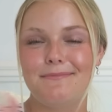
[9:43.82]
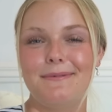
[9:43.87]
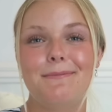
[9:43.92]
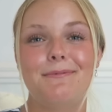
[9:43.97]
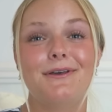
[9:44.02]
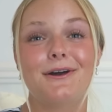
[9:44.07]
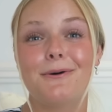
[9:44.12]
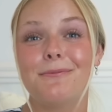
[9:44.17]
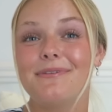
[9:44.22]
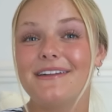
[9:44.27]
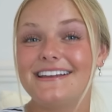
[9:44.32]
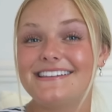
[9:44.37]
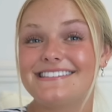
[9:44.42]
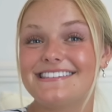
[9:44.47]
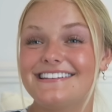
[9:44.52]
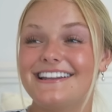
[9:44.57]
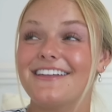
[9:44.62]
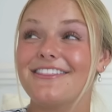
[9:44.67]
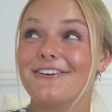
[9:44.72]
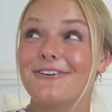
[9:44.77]
Maybe I'll place
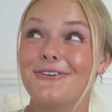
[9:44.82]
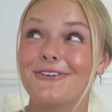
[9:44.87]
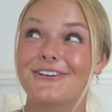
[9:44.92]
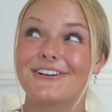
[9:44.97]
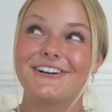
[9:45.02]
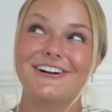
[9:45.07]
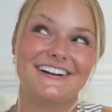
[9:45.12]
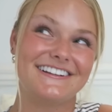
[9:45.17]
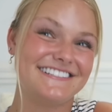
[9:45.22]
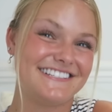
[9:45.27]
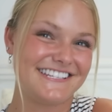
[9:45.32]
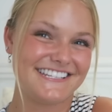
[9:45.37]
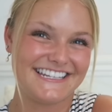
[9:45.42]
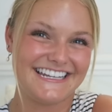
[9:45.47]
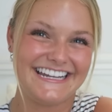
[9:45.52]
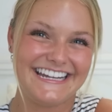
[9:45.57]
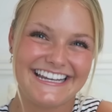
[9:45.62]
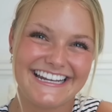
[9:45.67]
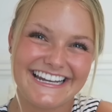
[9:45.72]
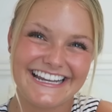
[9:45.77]
another order on
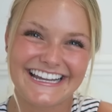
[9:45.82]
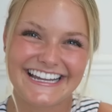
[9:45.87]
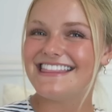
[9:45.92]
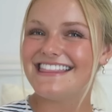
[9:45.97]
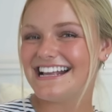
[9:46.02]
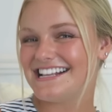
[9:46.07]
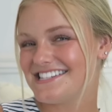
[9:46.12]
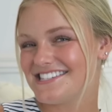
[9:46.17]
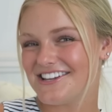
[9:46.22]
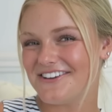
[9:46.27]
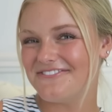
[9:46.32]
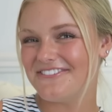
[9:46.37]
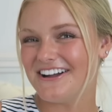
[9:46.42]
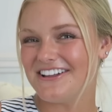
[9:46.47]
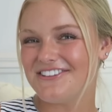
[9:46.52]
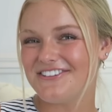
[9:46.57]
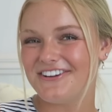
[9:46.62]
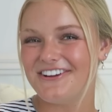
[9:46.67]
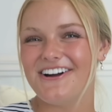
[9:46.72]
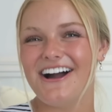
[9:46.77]
Shein. Thanks so
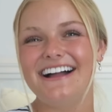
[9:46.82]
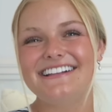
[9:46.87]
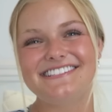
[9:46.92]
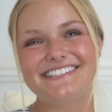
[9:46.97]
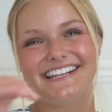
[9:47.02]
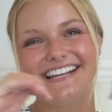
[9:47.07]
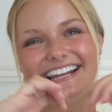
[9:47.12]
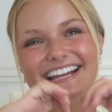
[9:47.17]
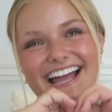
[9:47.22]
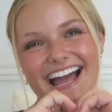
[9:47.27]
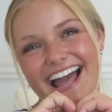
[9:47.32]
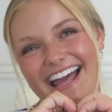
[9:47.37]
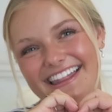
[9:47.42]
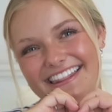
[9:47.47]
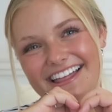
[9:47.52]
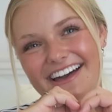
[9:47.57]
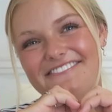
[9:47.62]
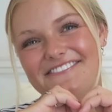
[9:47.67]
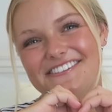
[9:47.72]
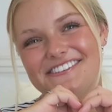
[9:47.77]
much for watching. I
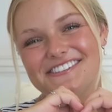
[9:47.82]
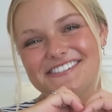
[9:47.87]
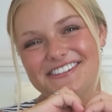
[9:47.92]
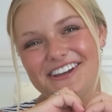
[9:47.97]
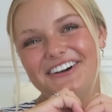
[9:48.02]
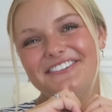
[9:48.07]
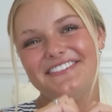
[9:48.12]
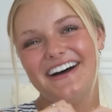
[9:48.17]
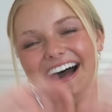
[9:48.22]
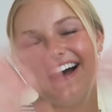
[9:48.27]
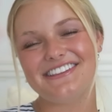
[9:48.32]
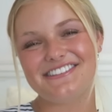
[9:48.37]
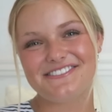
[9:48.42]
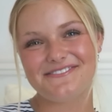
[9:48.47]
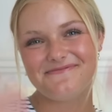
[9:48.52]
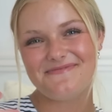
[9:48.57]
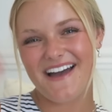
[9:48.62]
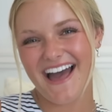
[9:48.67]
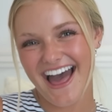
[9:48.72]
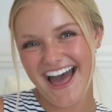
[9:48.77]
love you so
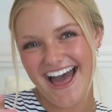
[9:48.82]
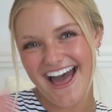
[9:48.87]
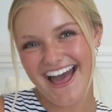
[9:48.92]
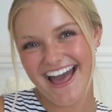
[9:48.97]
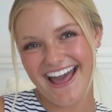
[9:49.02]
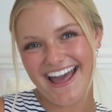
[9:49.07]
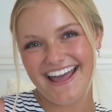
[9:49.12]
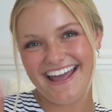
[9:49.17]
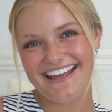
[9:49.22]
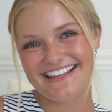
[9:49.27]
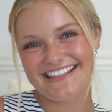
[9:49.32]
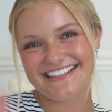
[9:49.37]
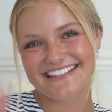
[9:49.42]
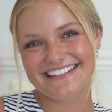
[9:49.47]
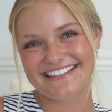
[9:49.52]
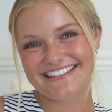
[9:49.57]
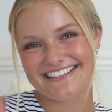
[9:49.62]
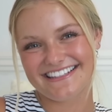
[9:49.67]
much. Bye!